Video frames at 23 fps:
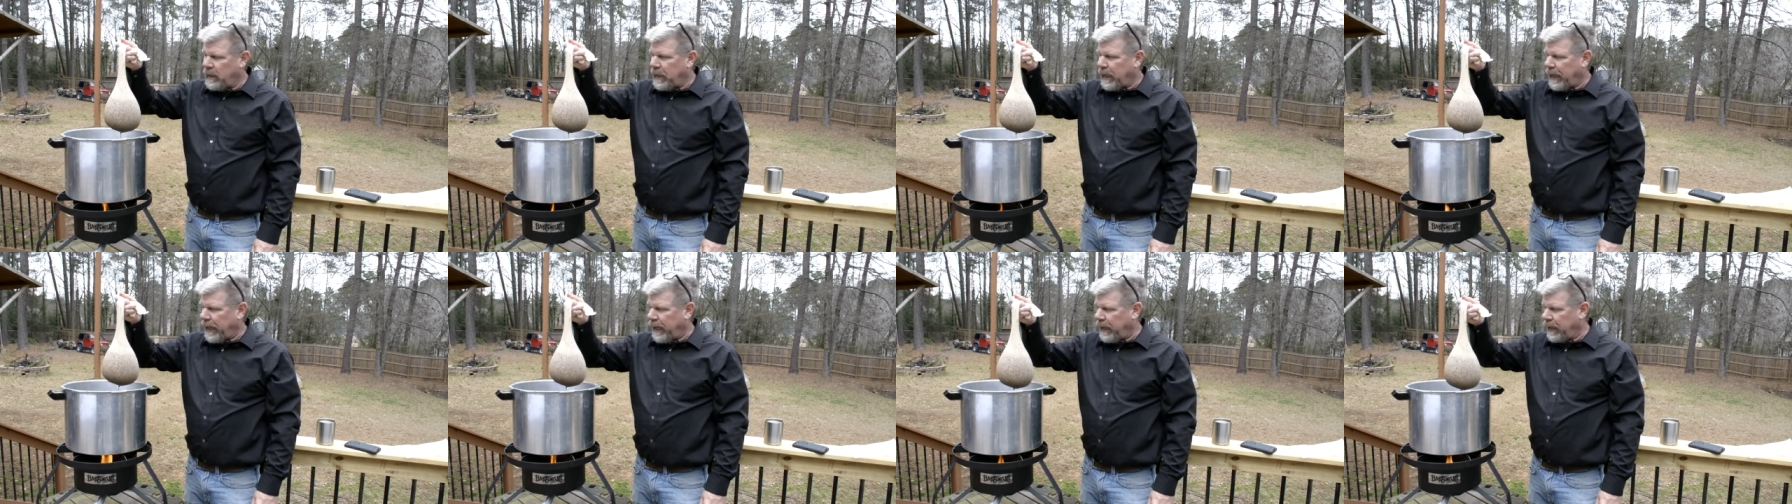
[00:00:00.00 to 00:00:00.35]

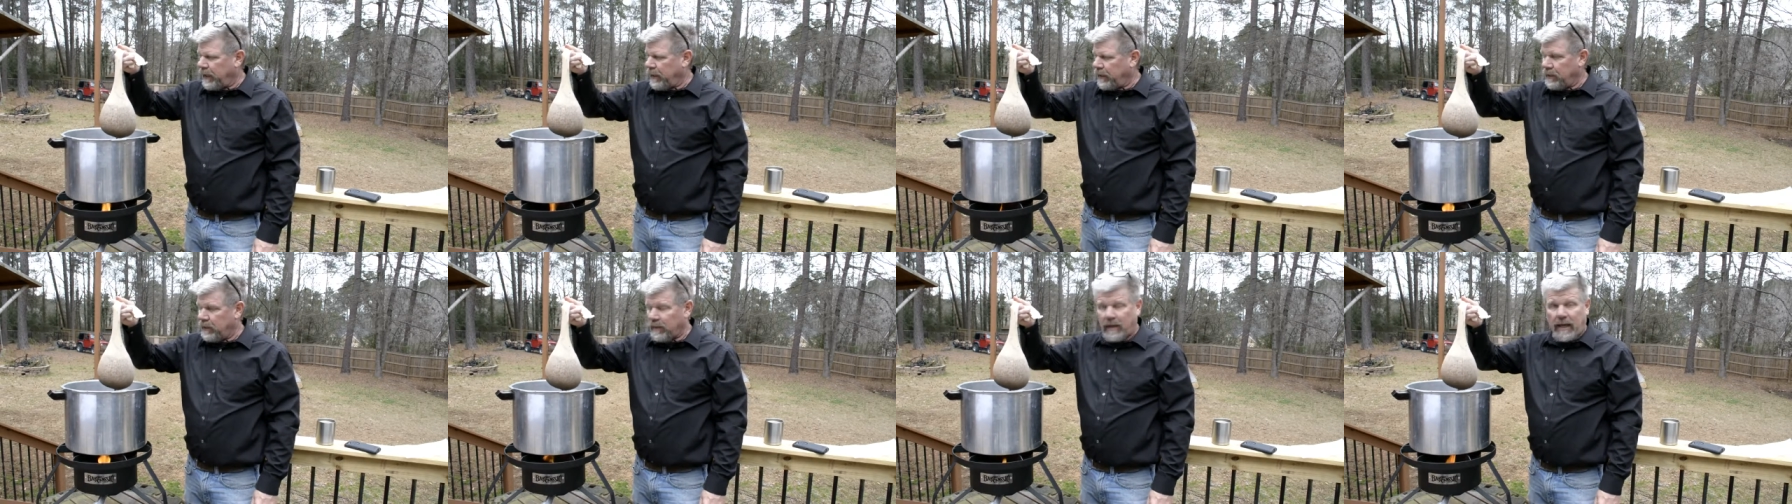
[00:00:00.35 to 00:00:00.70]

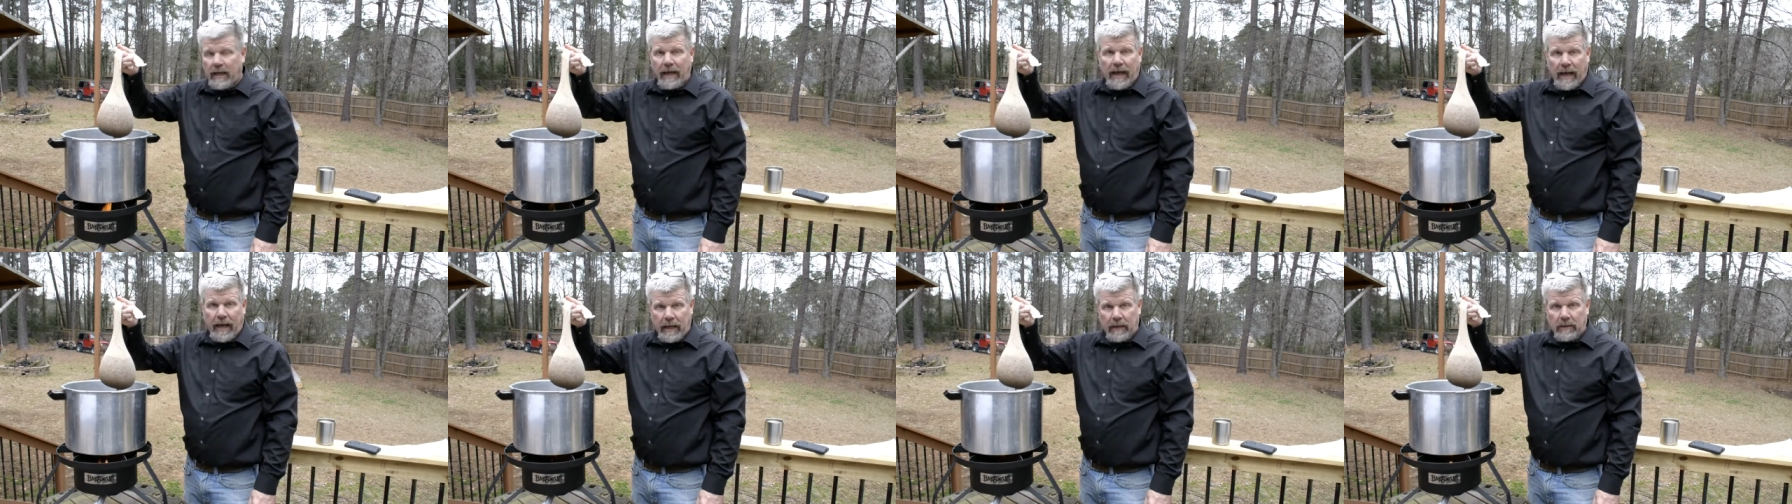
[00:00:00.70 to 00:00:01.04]
and
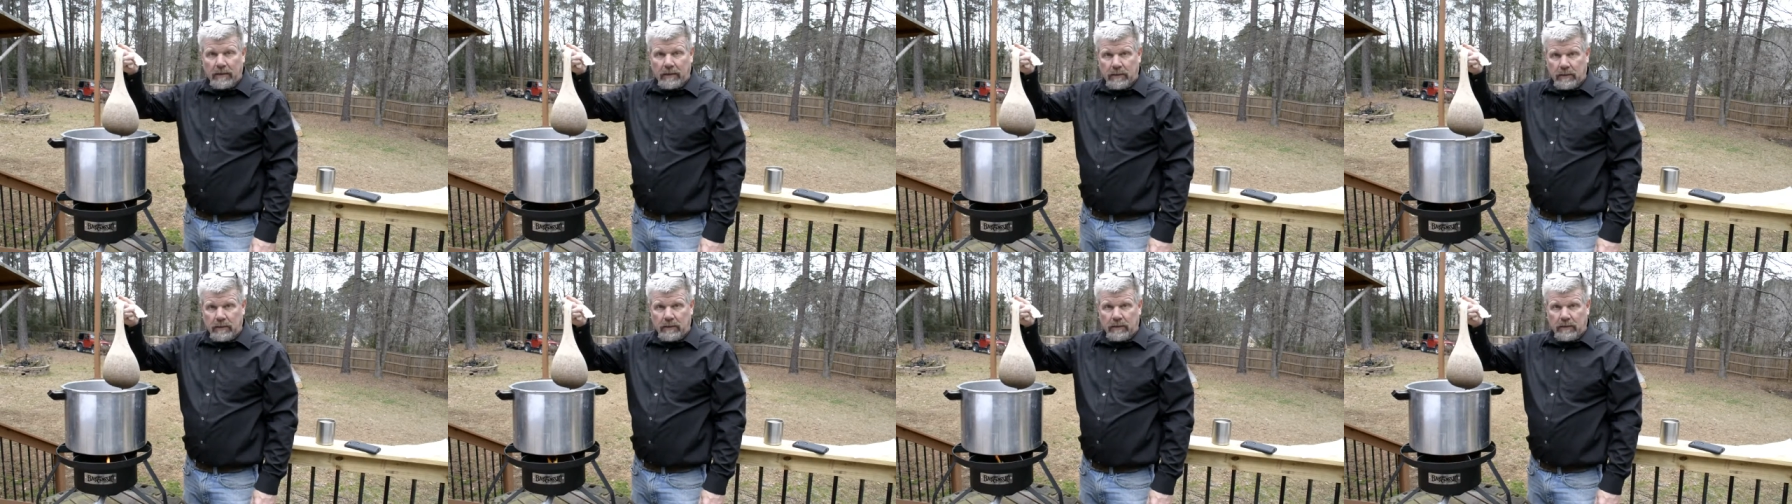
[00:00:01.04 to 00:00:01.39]

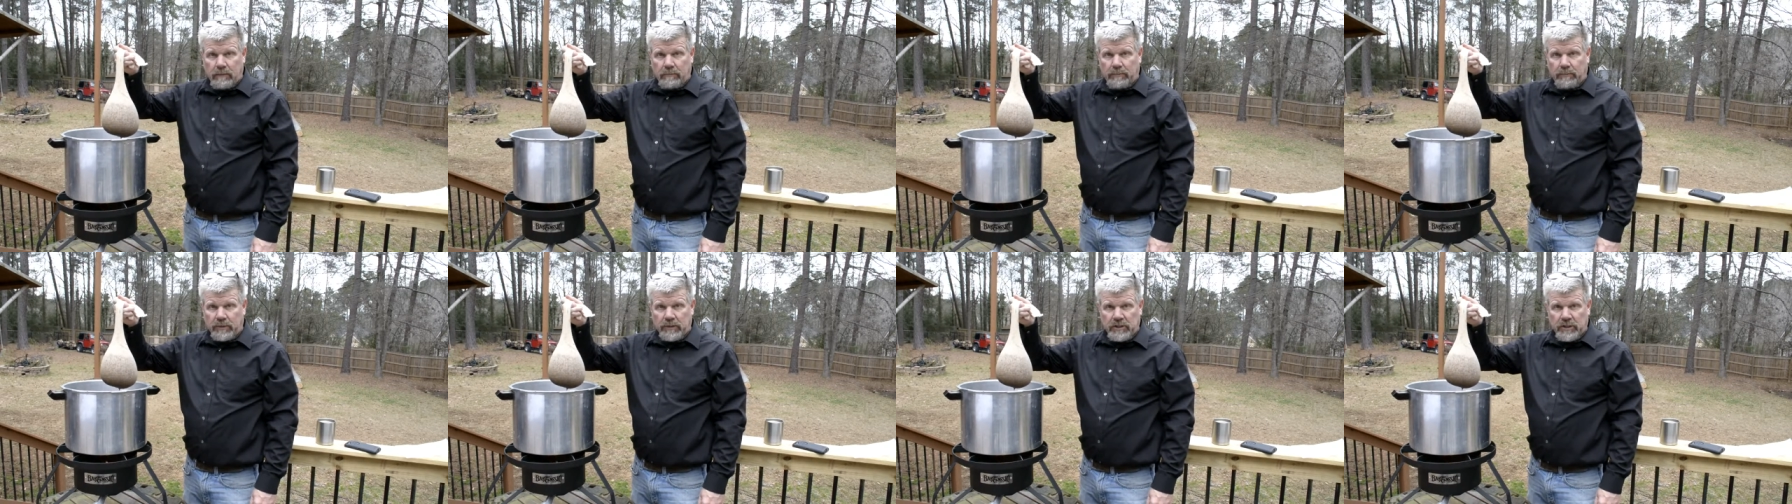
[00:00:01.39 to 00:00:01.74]

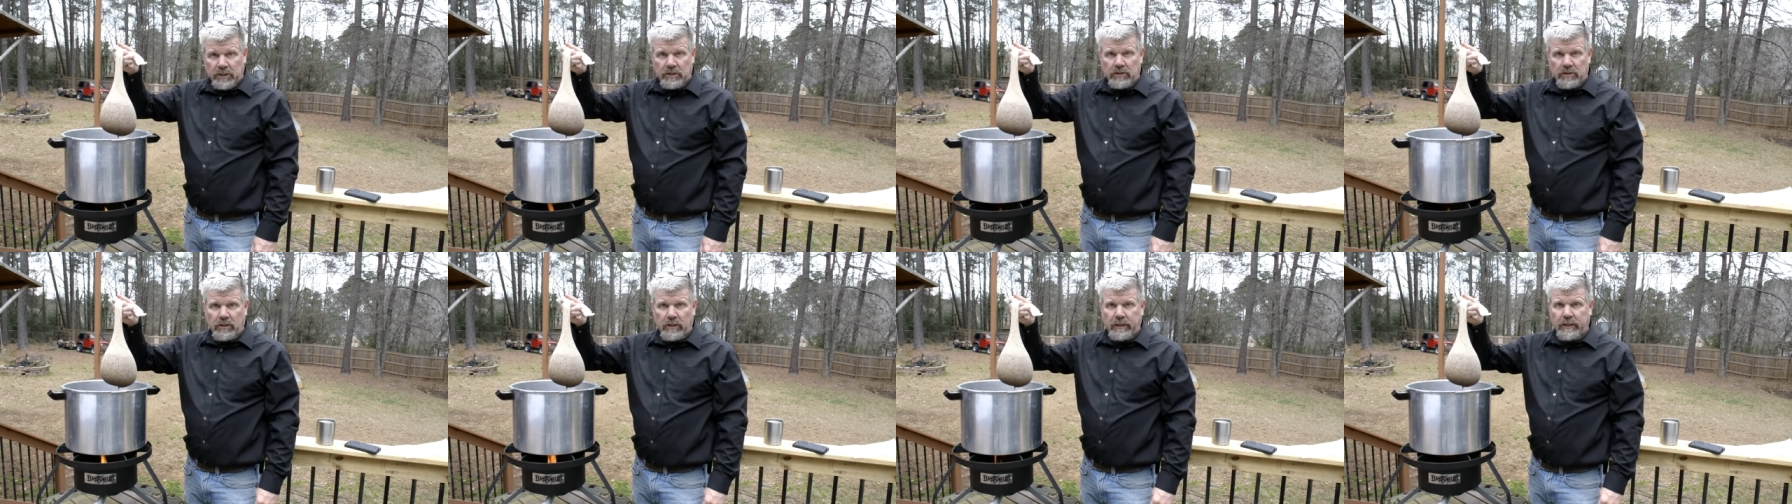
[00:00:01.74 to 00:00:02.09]

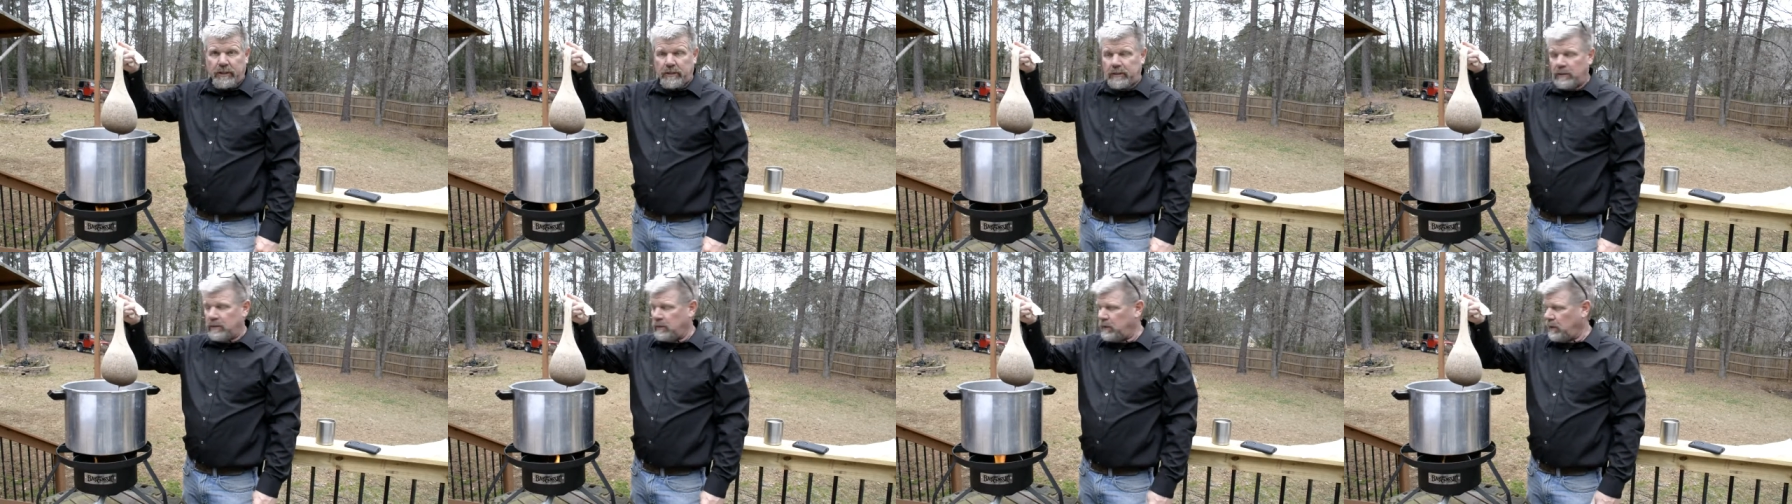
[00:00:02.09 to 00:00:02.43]

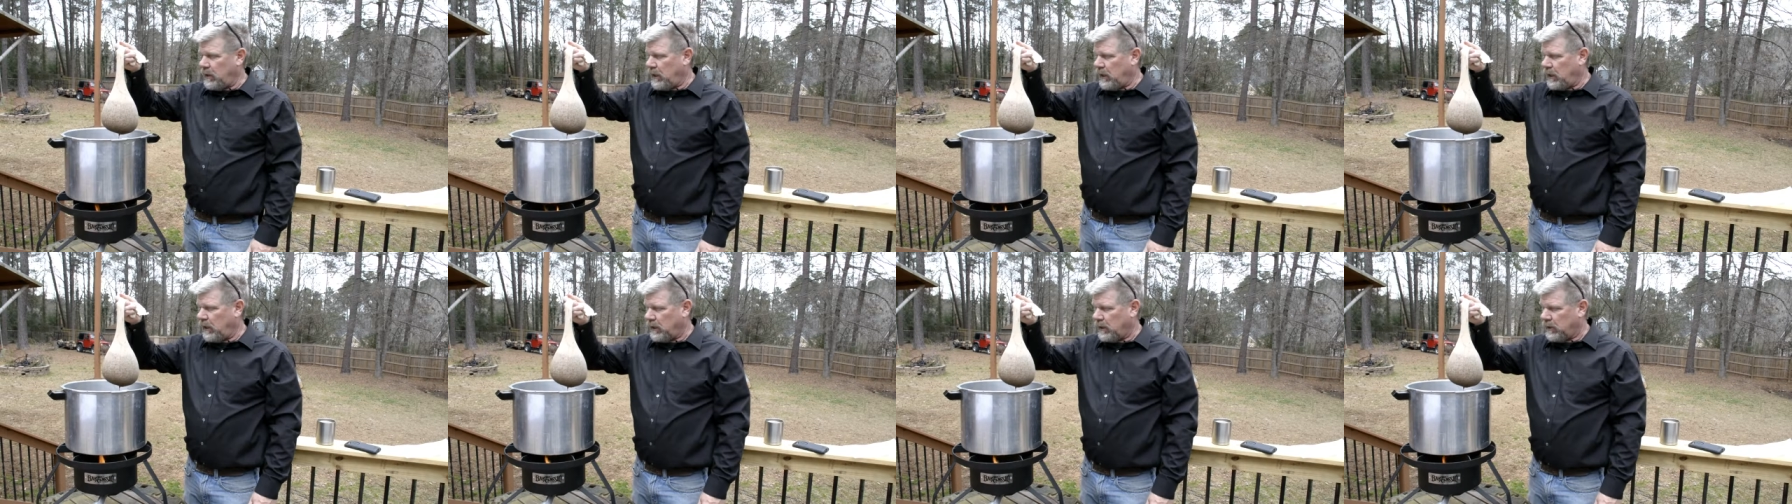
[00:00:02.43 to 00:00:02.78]
potentially
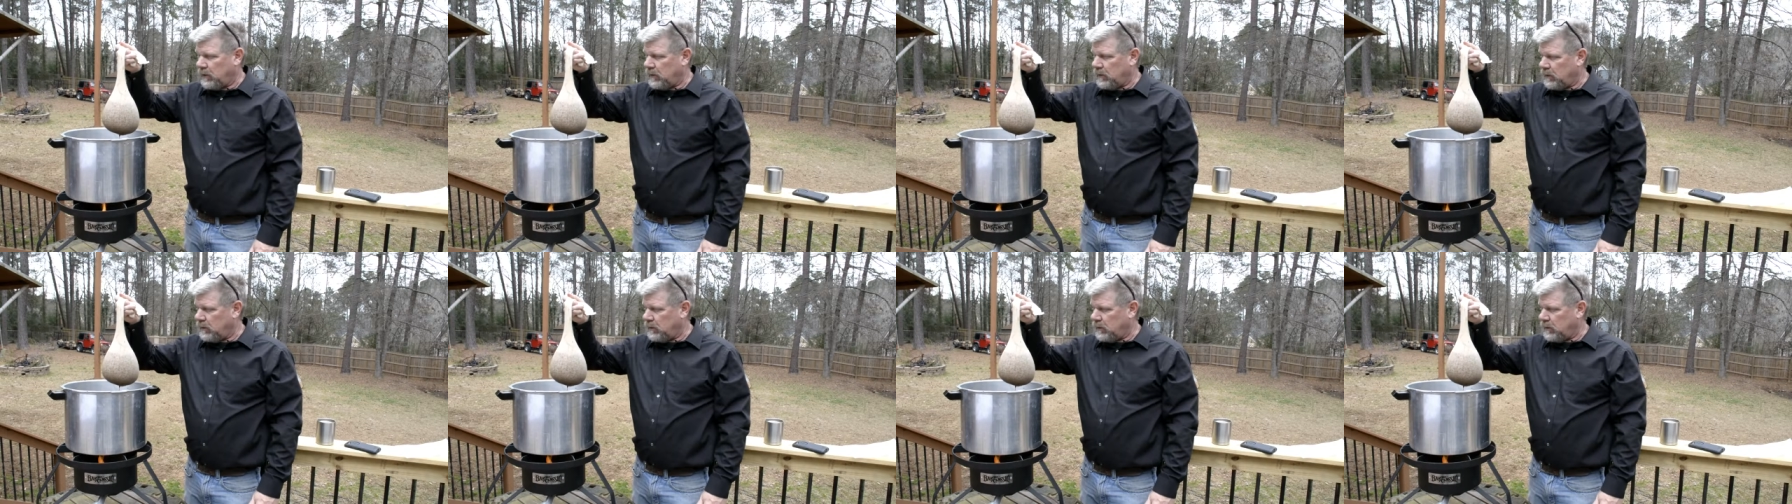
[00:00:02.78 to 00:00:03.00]
Uh,